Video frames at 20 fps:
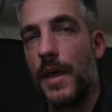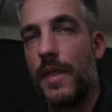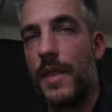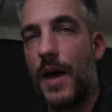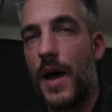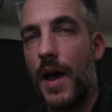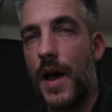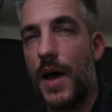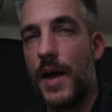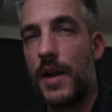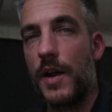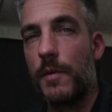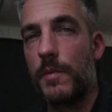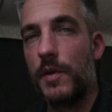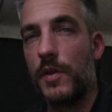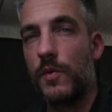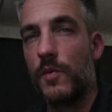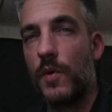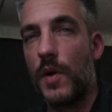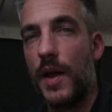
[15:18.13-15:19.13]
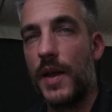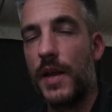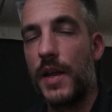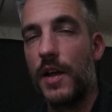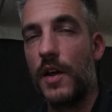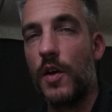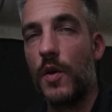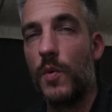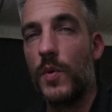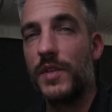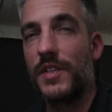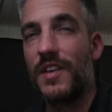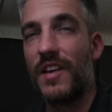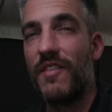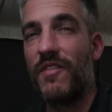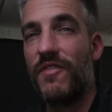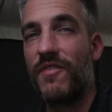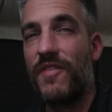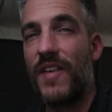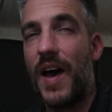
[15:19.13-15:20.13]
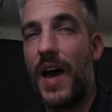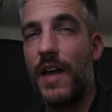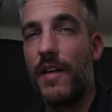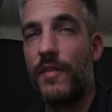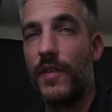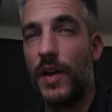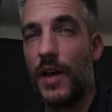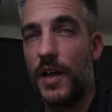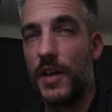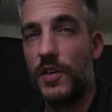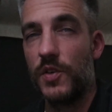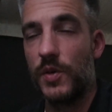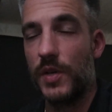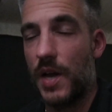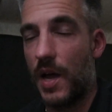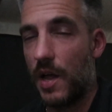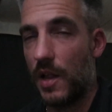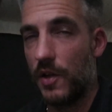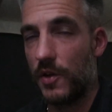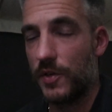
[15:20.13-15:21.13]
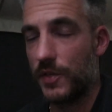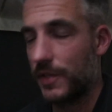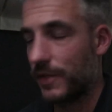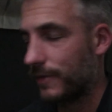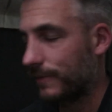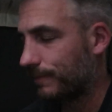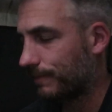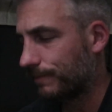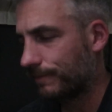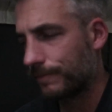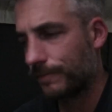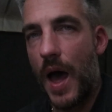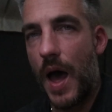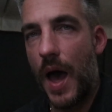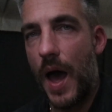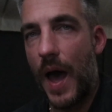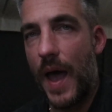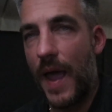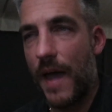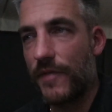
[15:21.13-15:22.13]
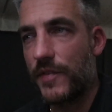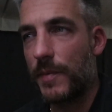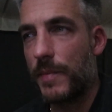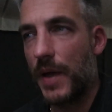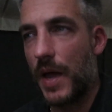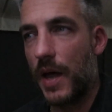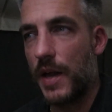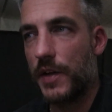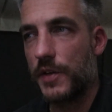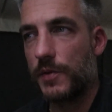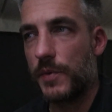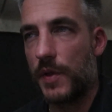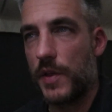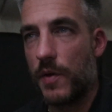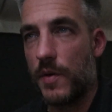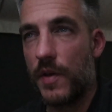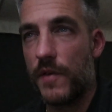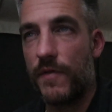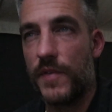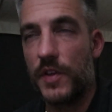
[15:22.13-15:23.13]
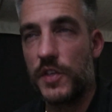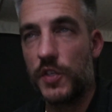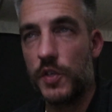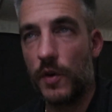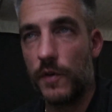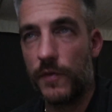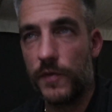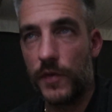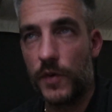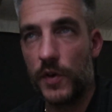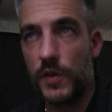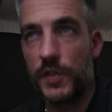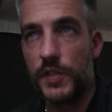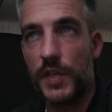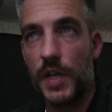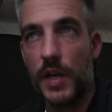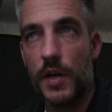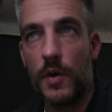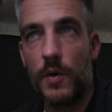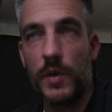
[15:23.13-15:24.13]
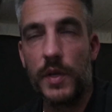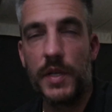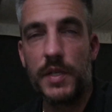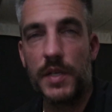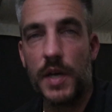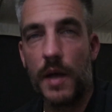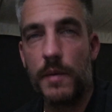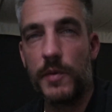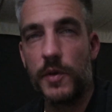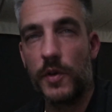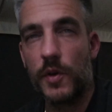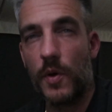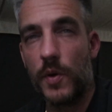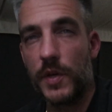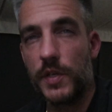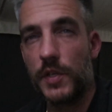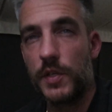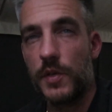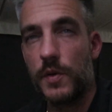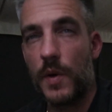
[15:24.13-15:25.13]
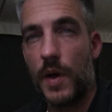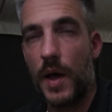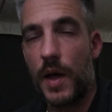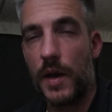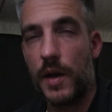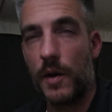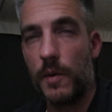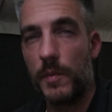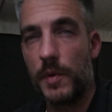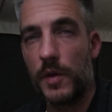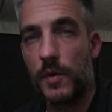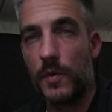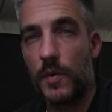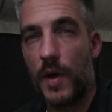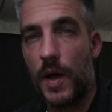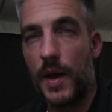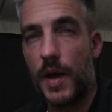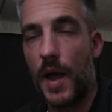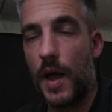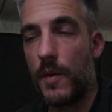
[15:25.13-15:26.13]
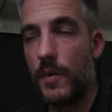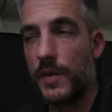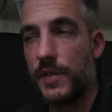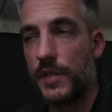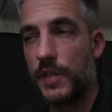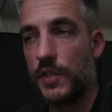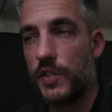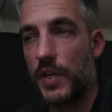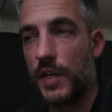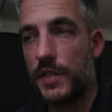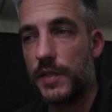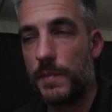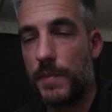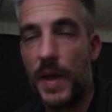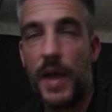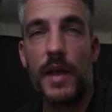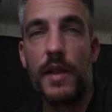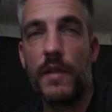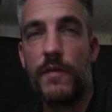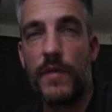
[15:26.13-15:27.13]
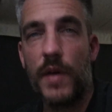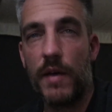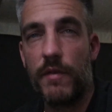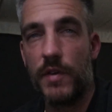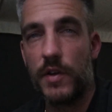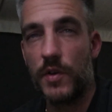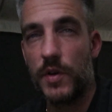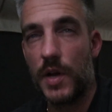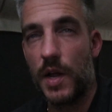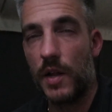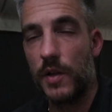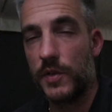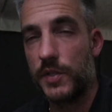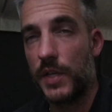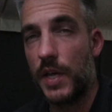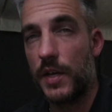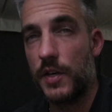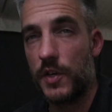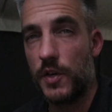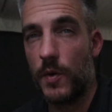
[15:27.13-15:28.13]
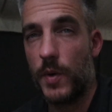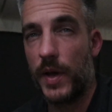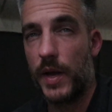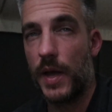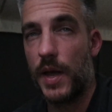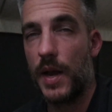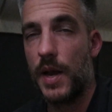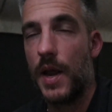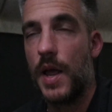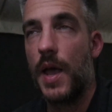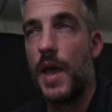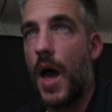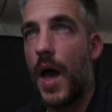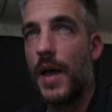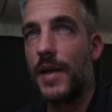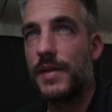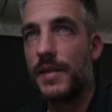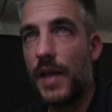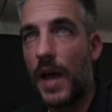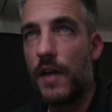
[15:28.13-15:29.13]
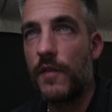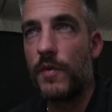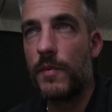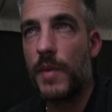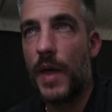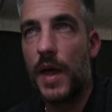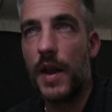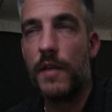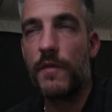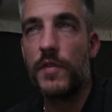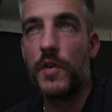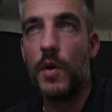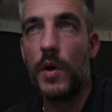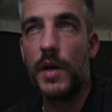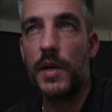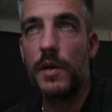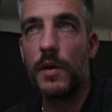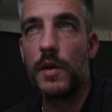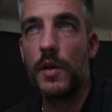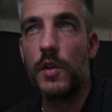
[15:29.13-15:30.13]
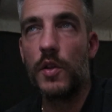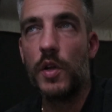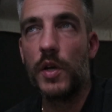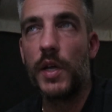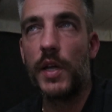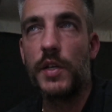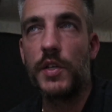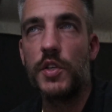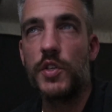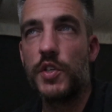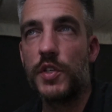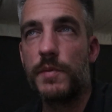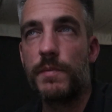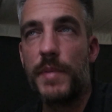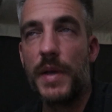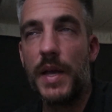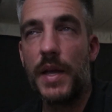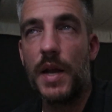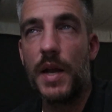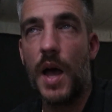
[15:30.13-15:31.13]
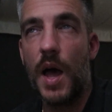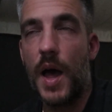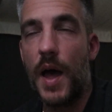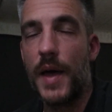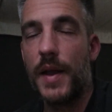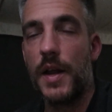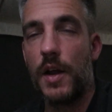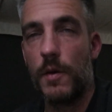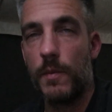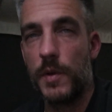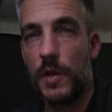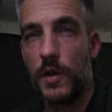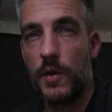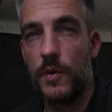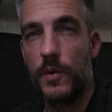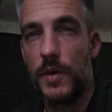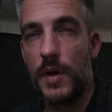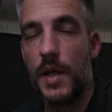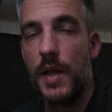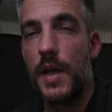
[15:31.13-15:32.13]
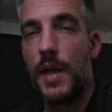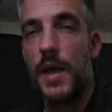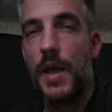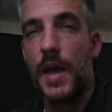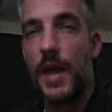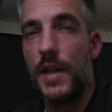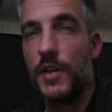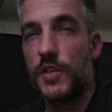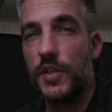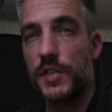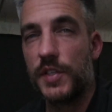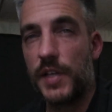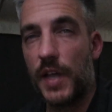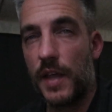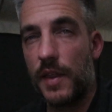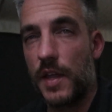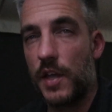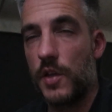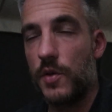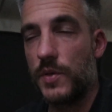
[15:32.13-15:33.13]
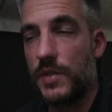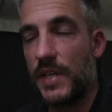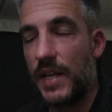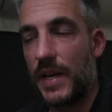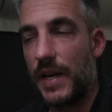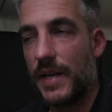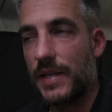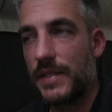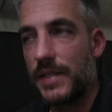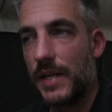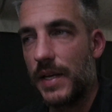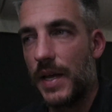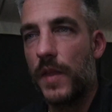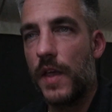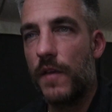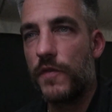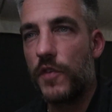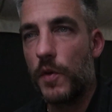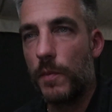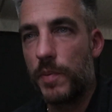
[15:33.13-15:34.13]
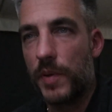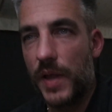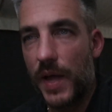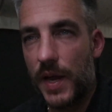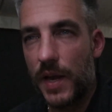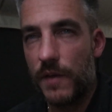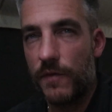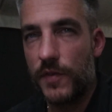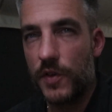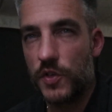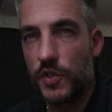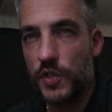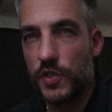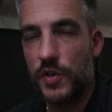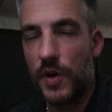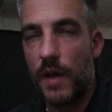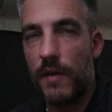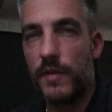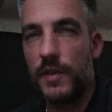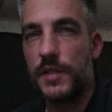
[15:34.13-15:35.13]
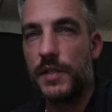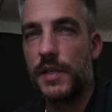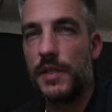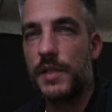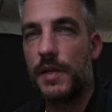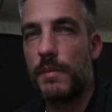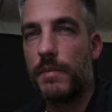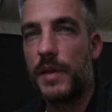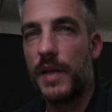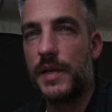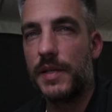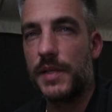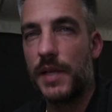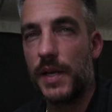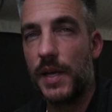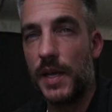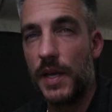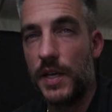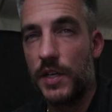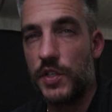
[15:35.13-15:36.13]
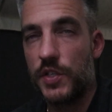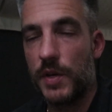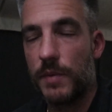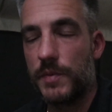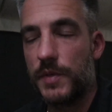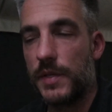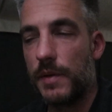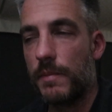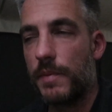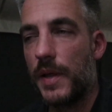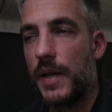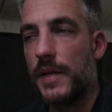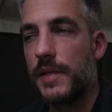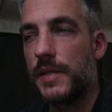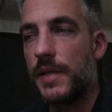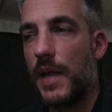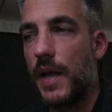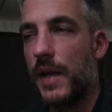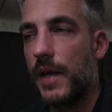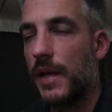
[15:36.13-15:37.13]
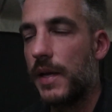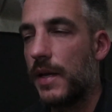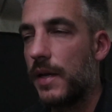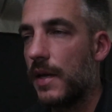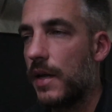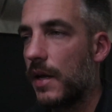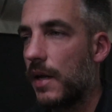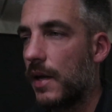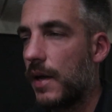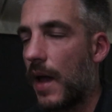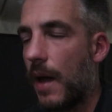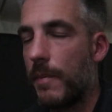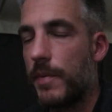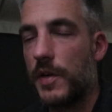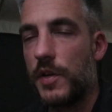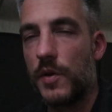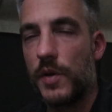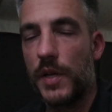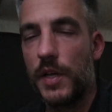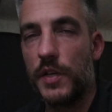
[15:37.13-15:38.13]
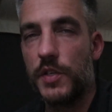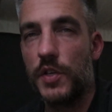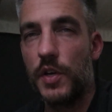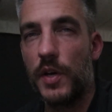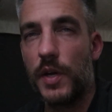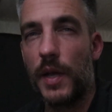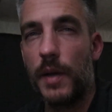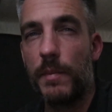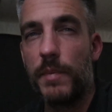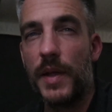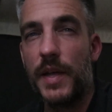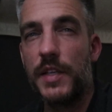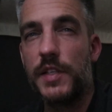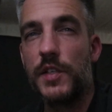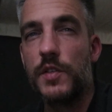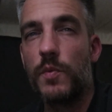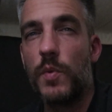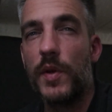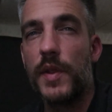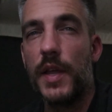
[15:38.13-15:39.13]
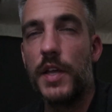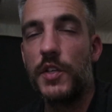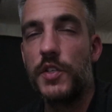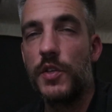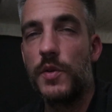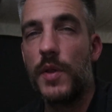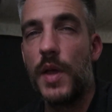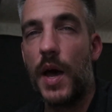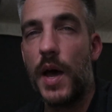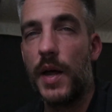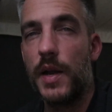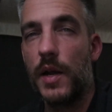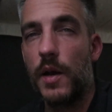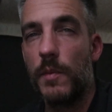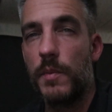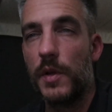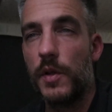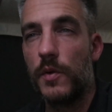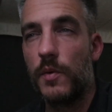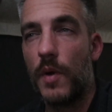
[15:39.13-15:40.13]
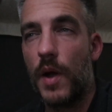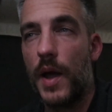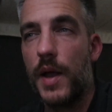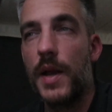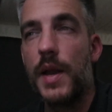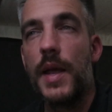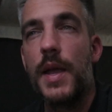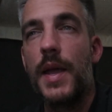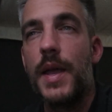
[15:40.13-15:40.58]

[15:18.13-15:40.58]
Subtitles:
The hot air balloon ride here was $500. I have to be honest with you. If it's your first and only time you're going to do a hot air balloon ride, I would suggest paying the $500 and doing it. Aside from that, if you're looking to just be in a hot air balloon and just say that you did it, if you're planning future travels to someplace like Egypt, someplace like Cappadocia, Turkey, places where they do the hot air balloon ride,